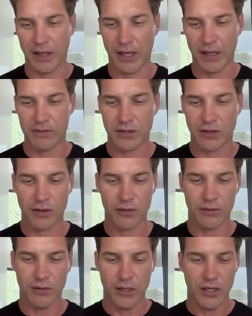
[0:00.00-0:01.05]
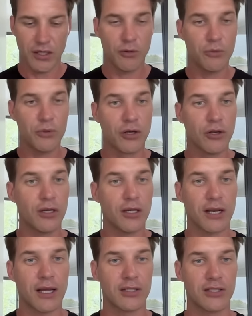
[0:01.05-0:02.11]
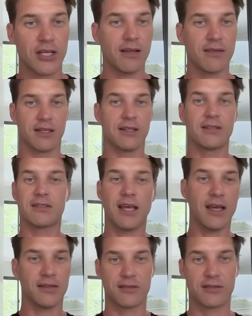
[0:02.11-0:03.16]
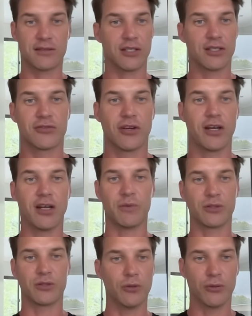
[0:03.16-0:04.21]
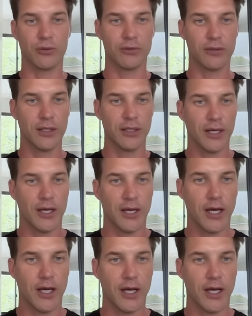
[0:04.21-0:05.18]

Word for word: and so you know, when you look at like a Jackson, he stands just straight up and tall. It's really